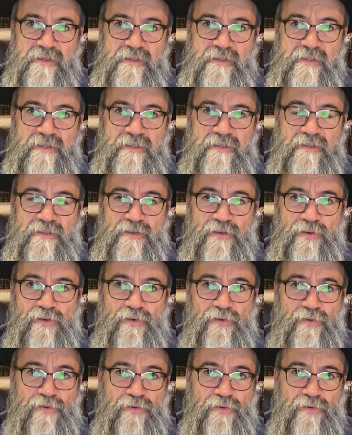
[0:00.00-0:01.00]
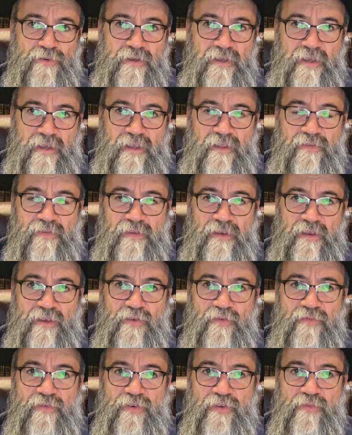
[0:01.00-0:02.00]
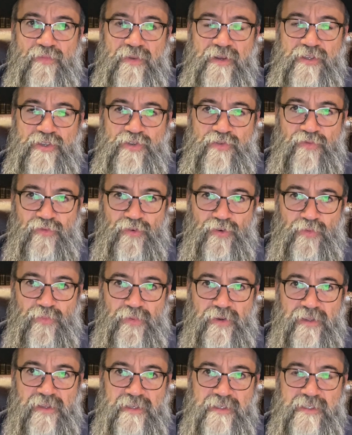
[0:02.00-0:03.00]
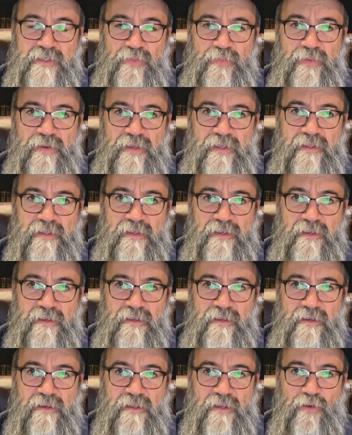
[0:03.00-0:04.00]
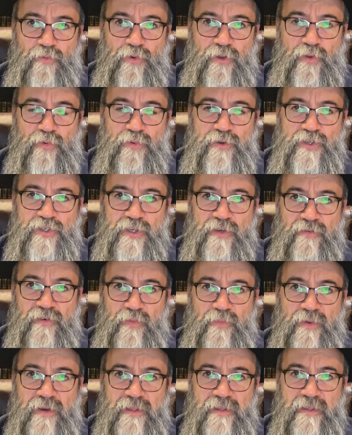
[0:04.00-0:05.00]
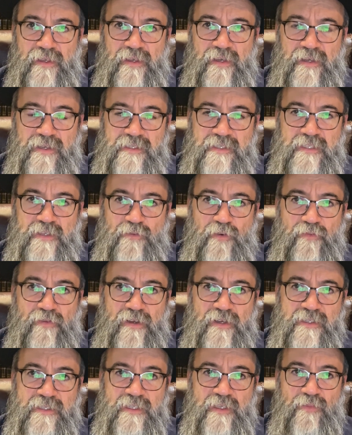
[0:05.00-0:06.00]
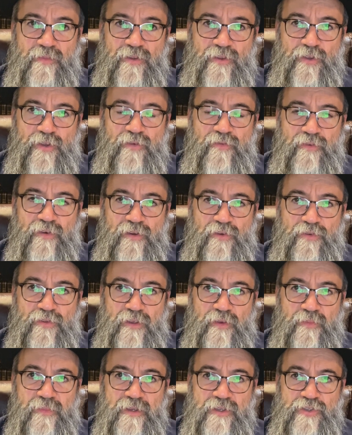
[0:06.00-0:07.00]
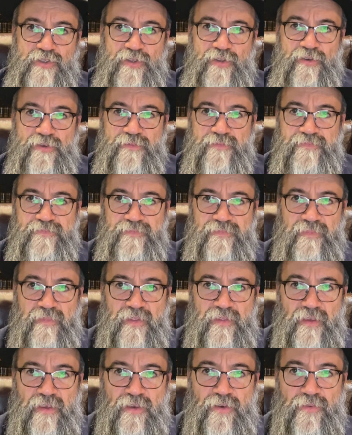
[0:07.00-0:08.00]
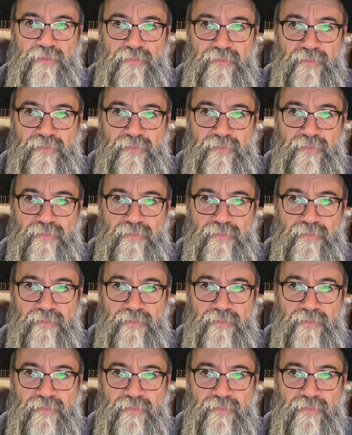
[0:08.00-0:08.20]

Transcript: So again, thank you very much for participating, and I want to wish everybody a ksiva v'chasim v'toiva, a good bench to you. Thank you.